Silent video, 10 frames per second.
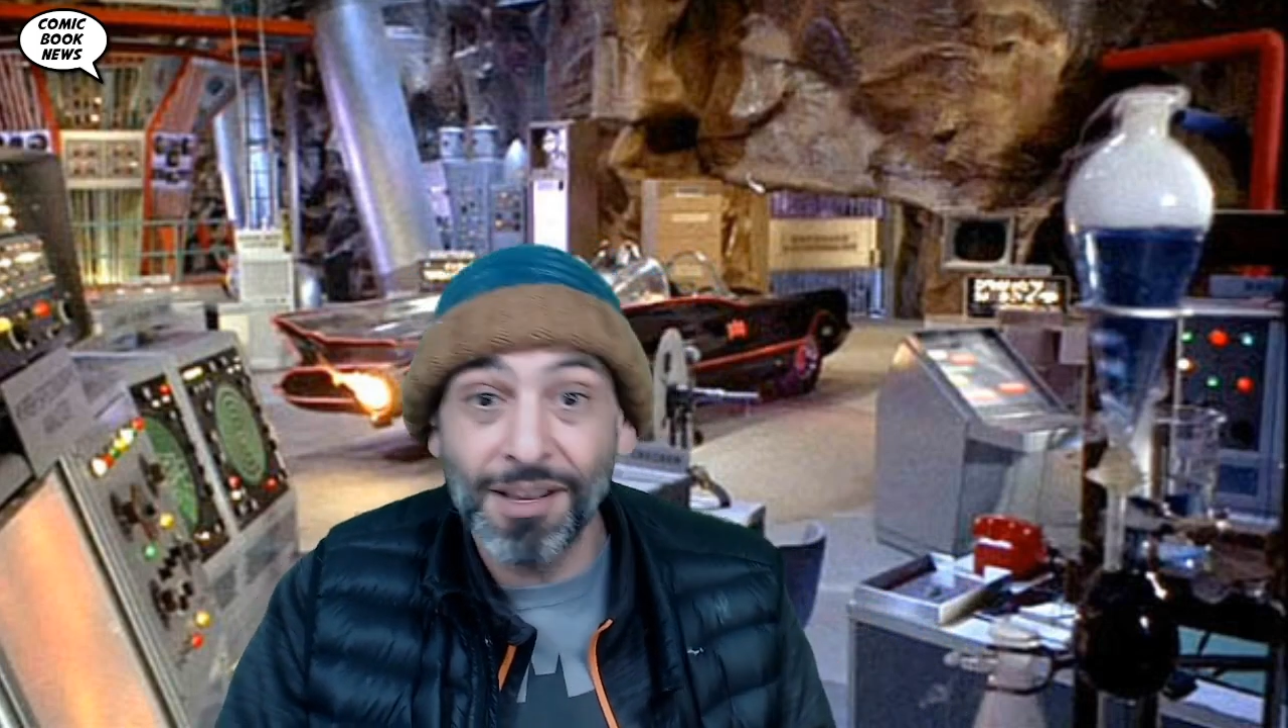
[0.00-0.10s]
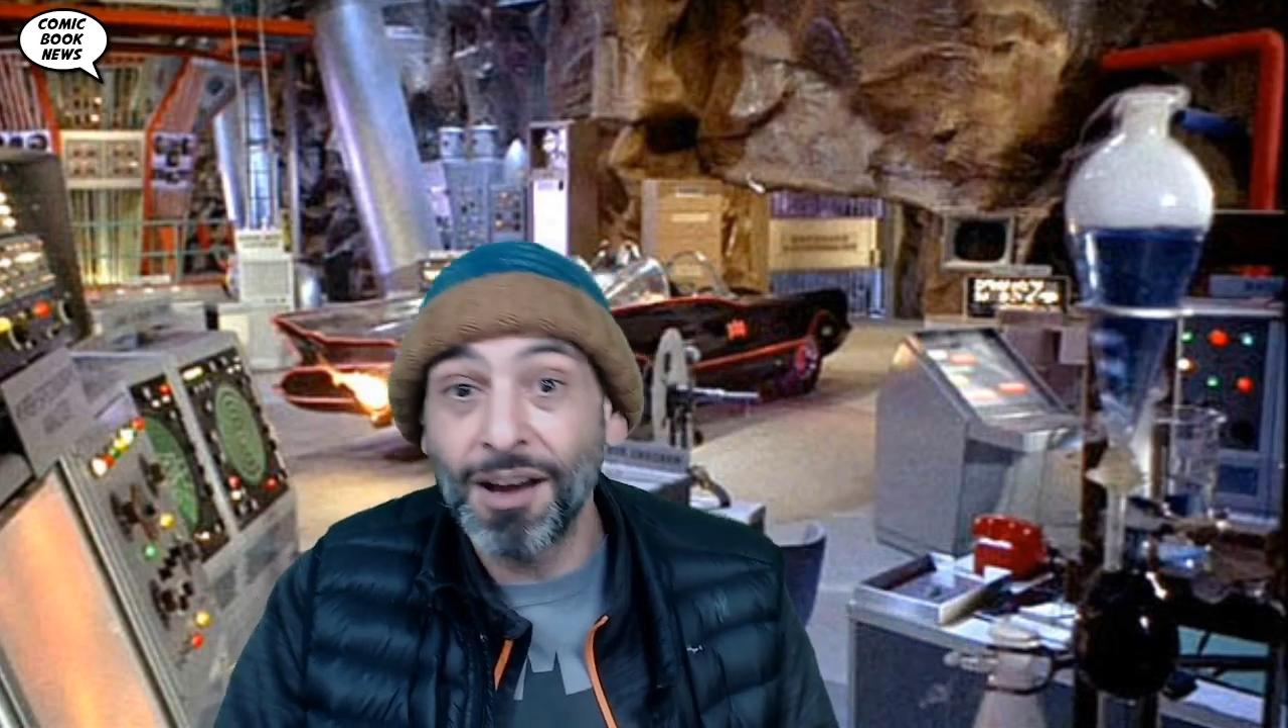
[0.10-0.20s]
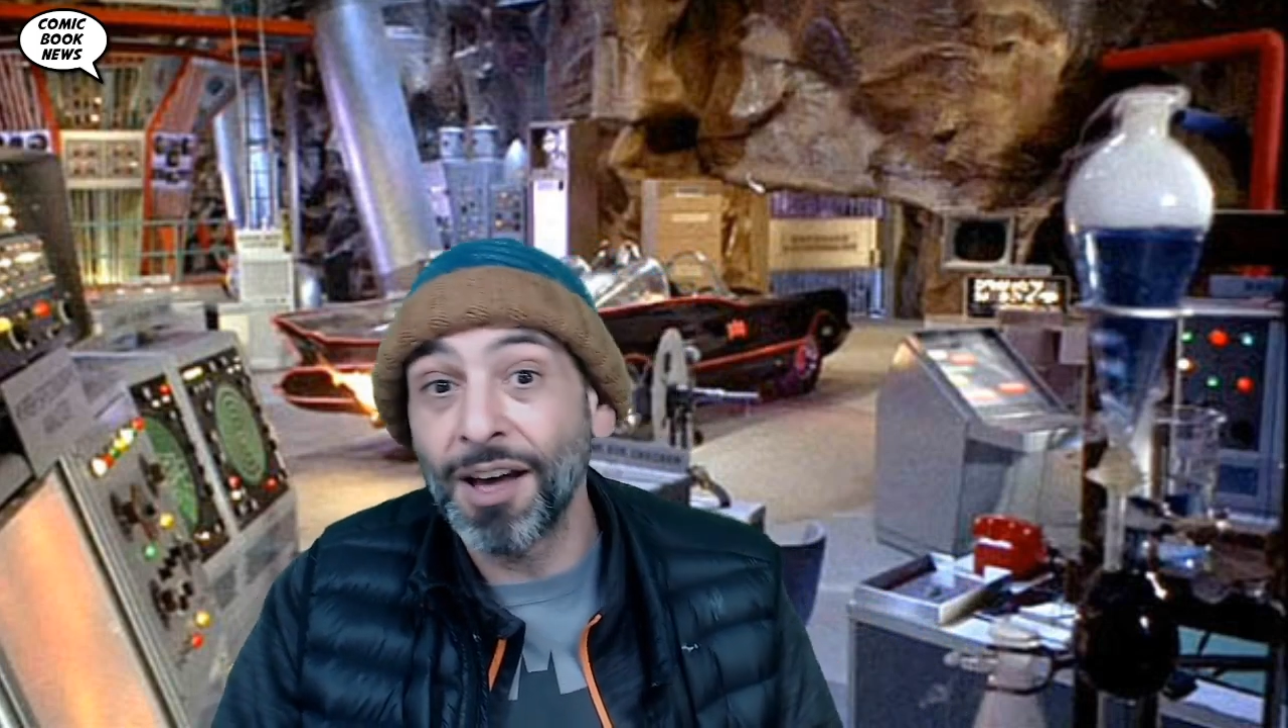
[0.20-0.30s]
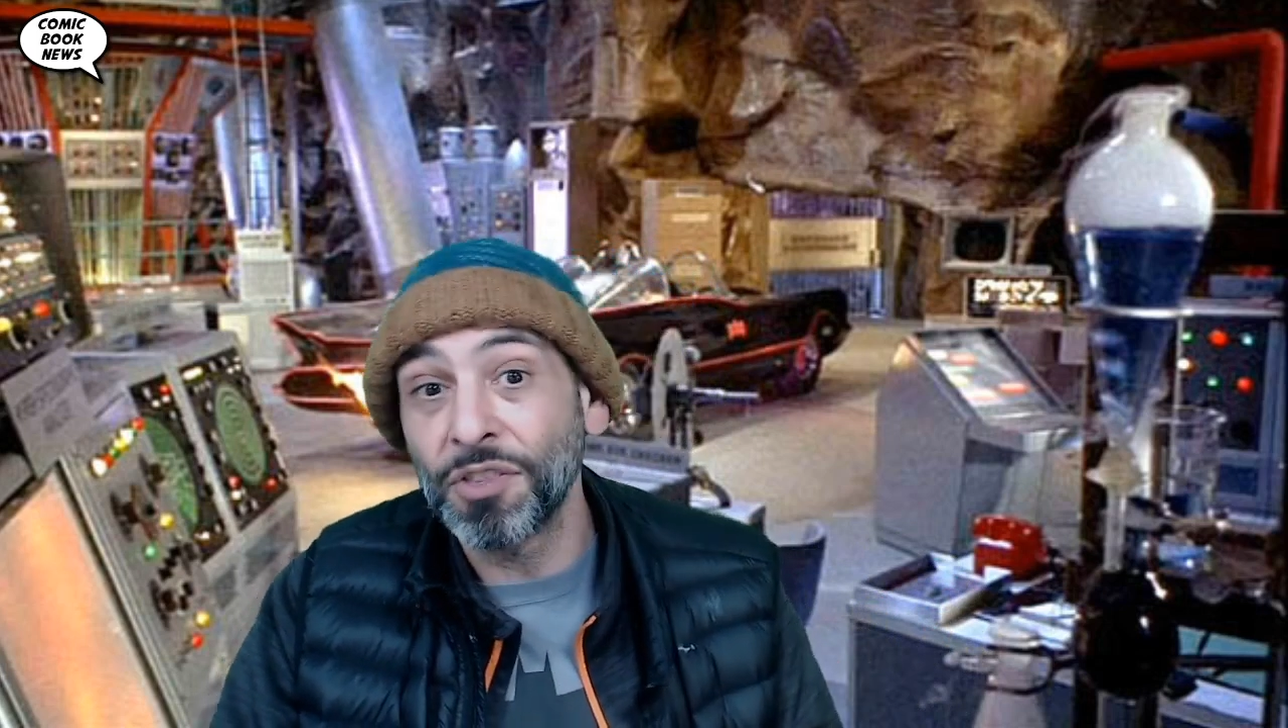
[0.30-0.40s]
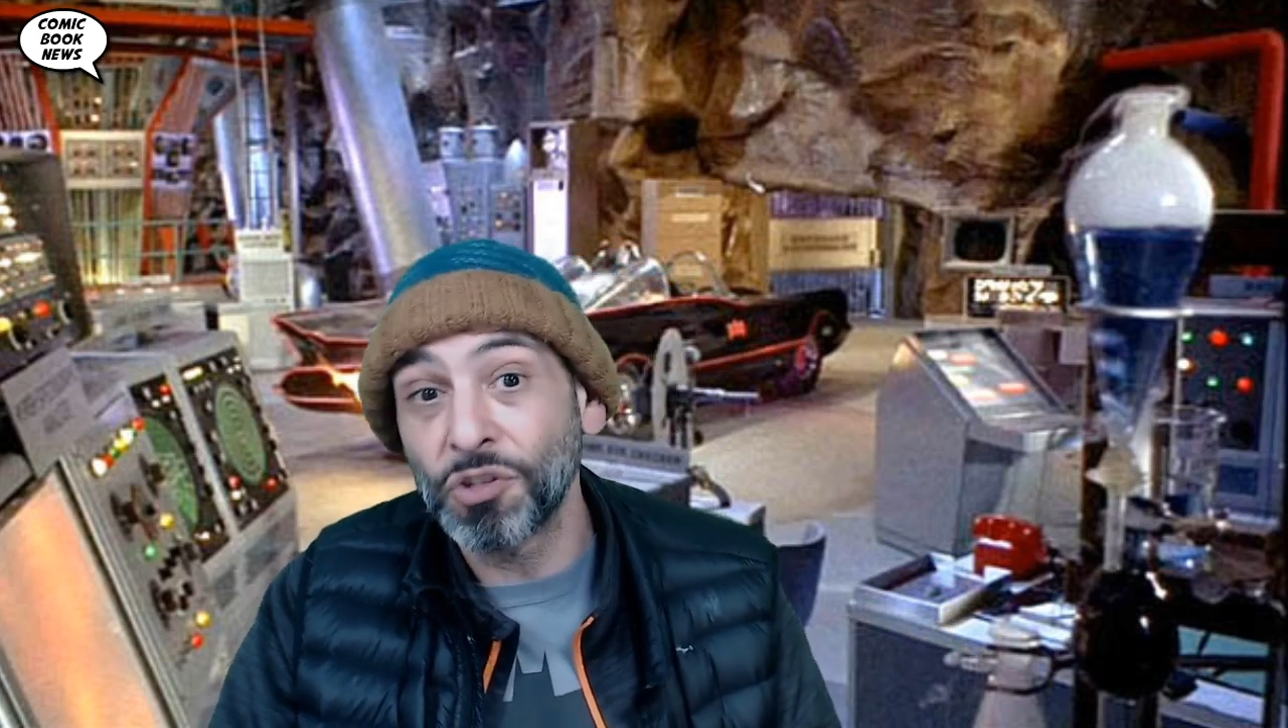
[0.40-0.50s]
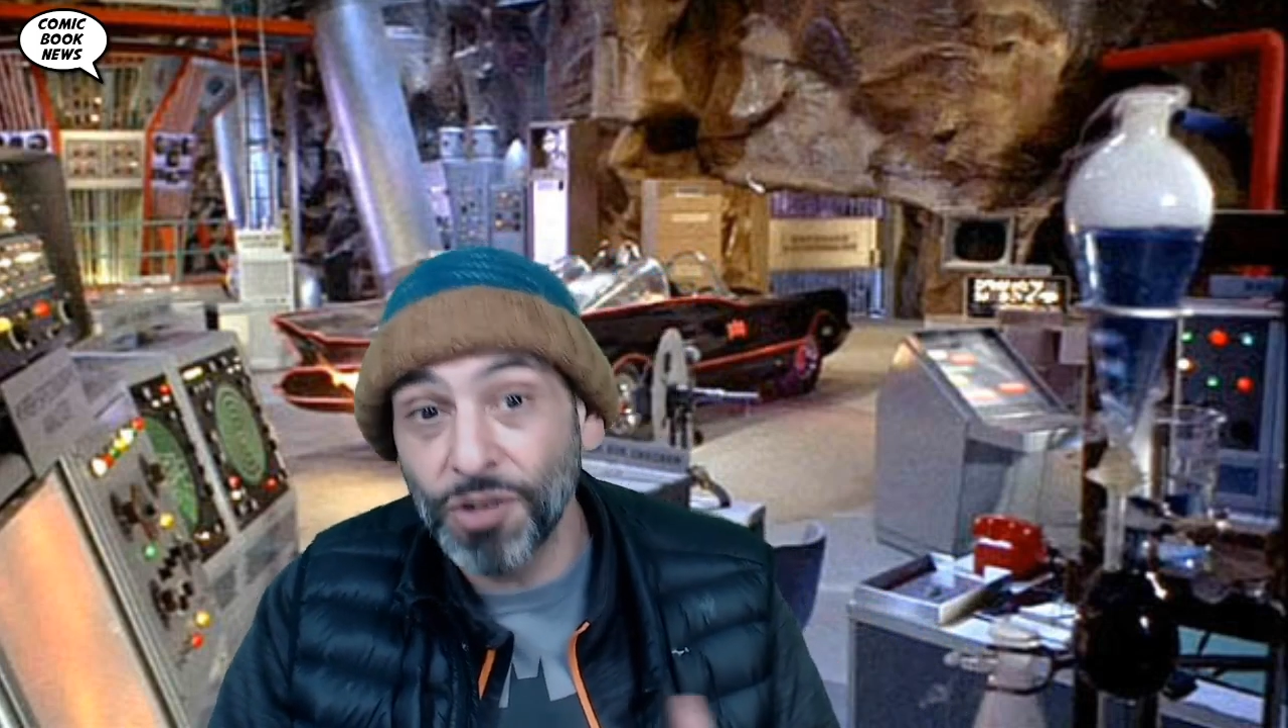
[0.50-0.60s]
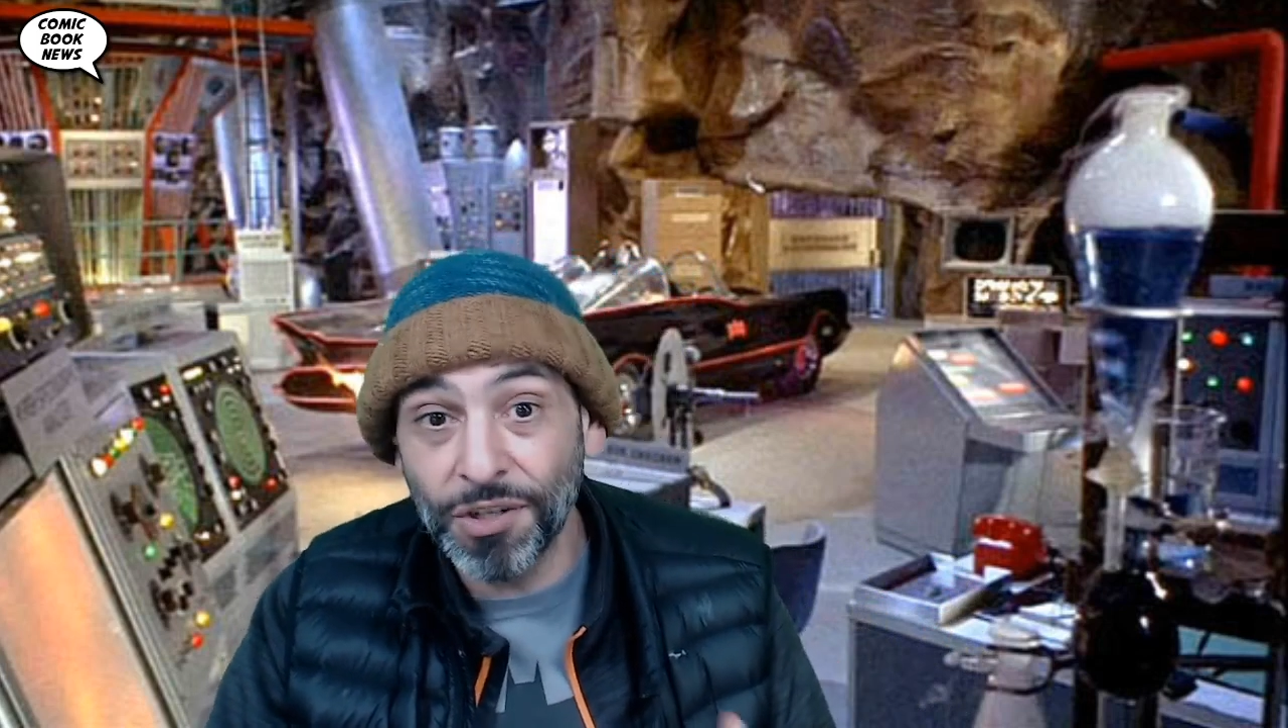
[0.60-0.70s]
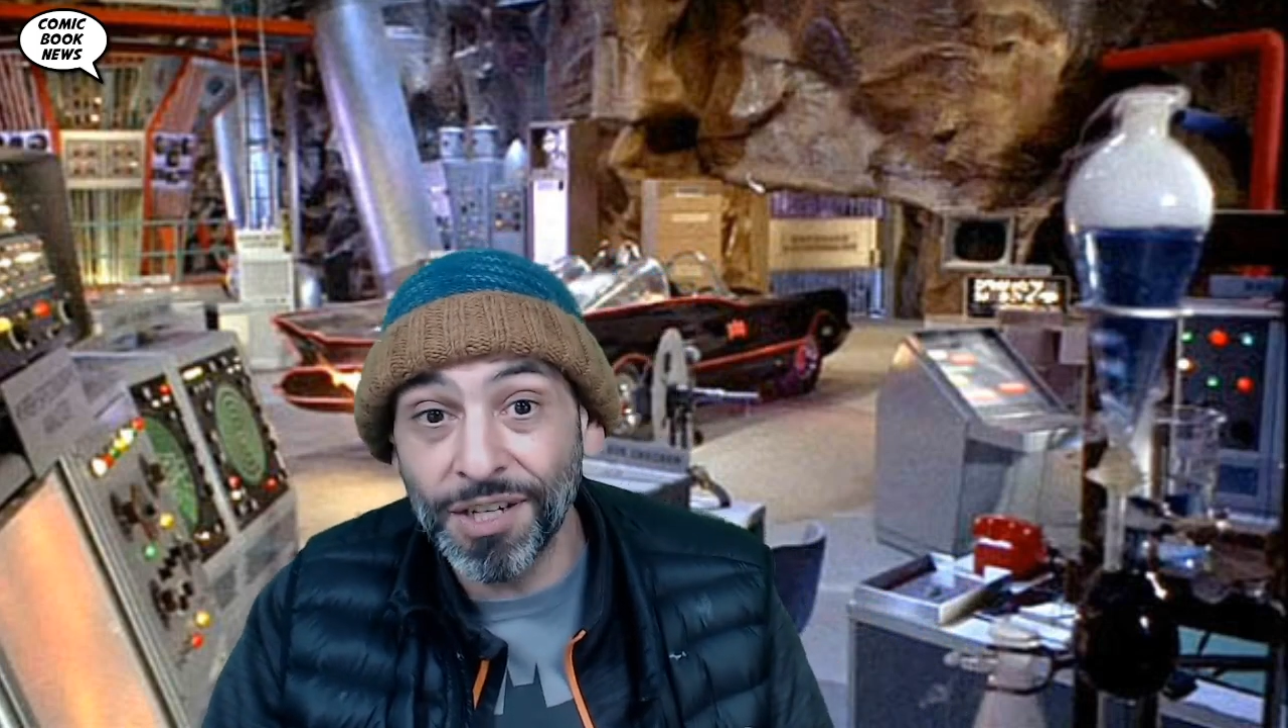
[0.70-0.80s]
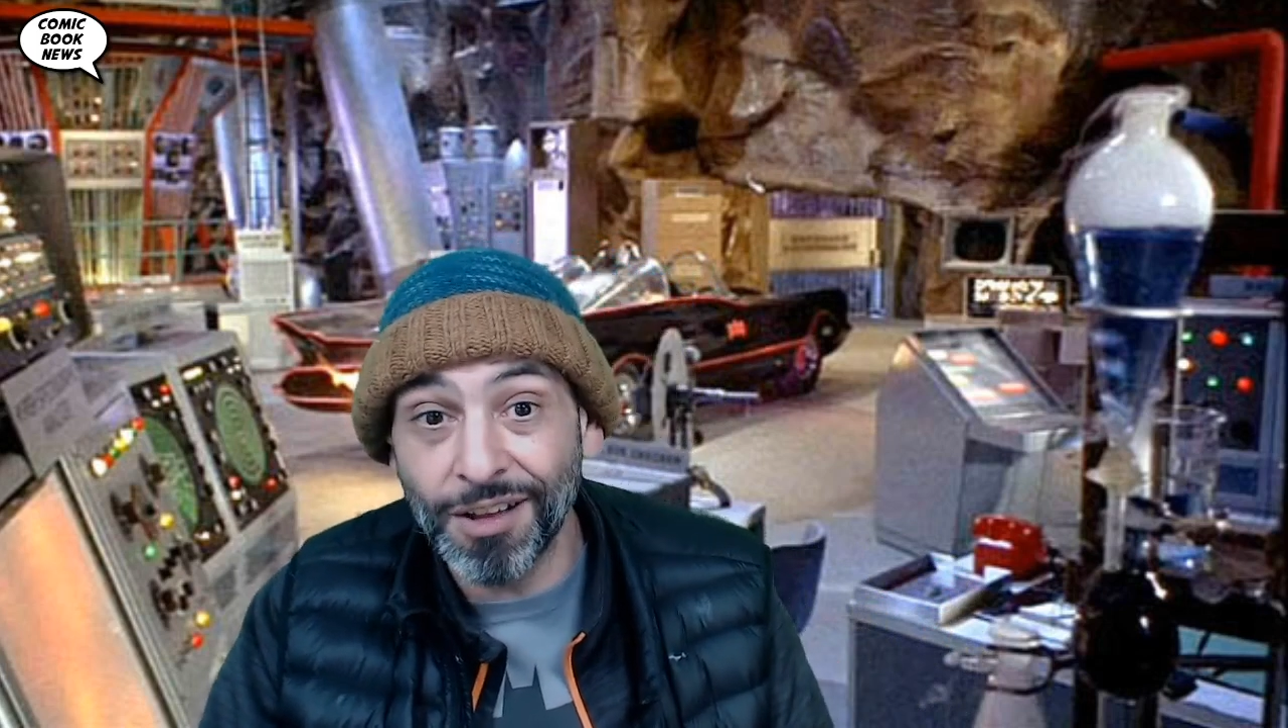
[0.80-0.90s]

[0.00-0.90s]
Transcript: on the Trillion